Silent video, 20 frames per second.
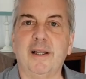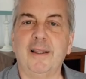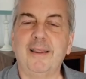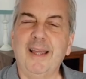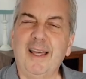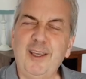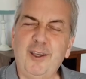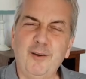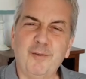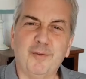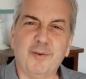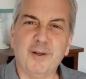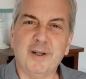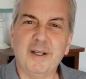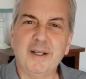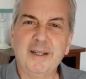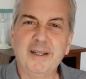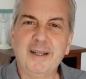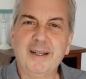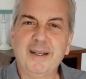Thank you
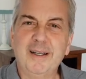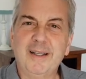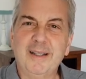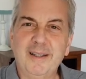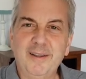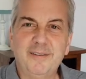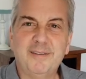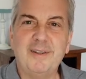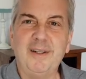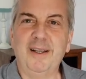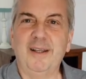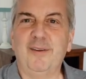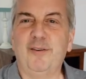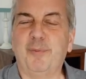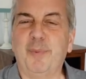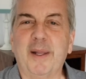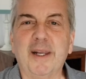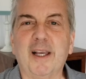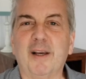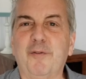for listening,
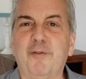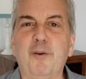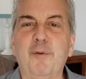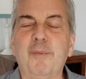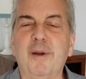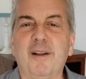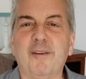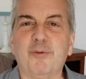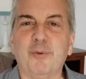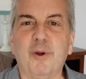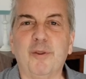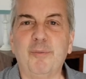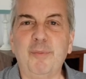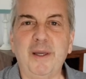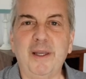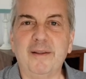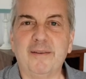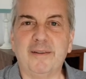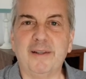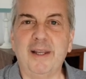spending a few minutes with
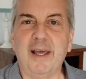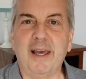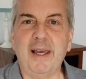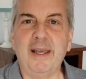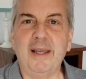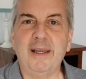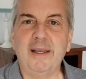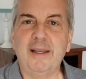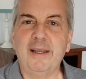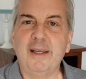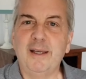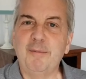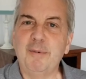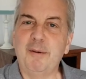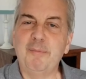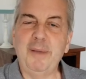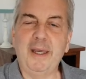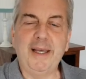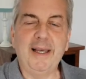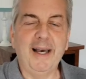me today,
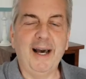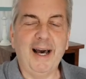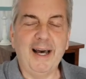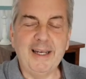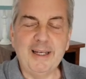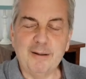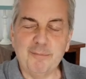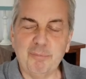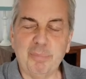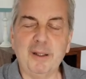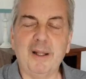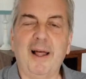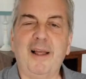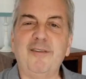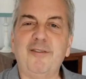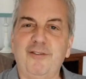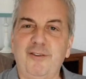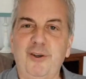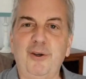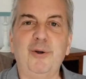and may God
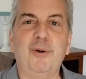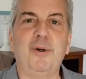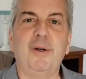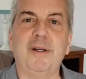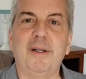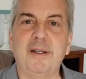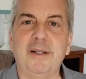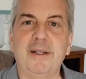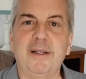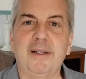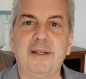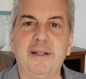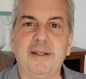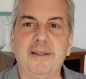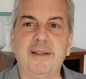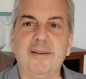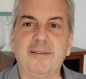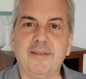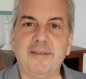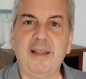bless you
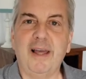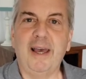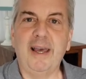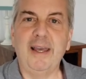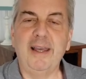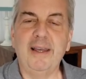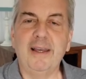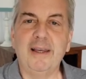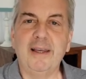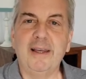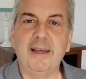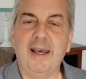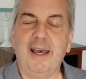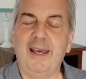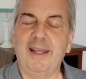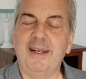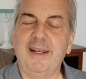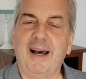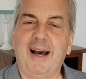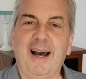this day.
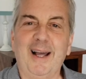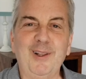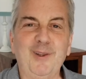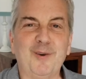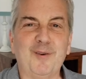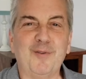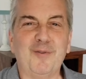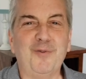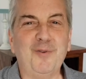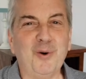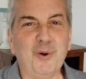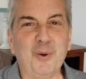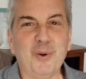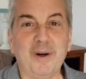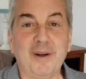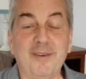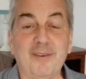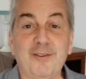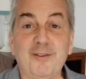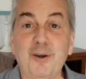And I look
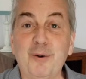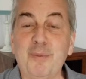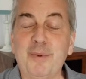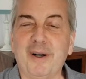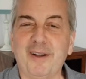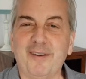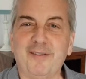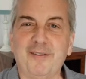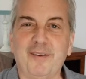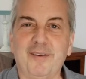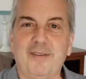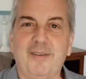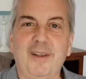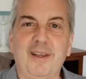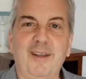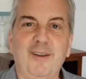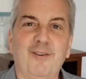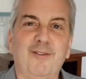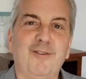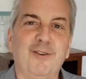forward so much to
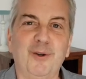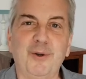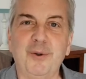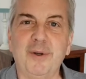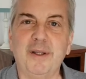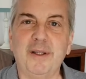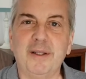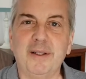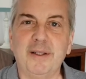seeing you soon.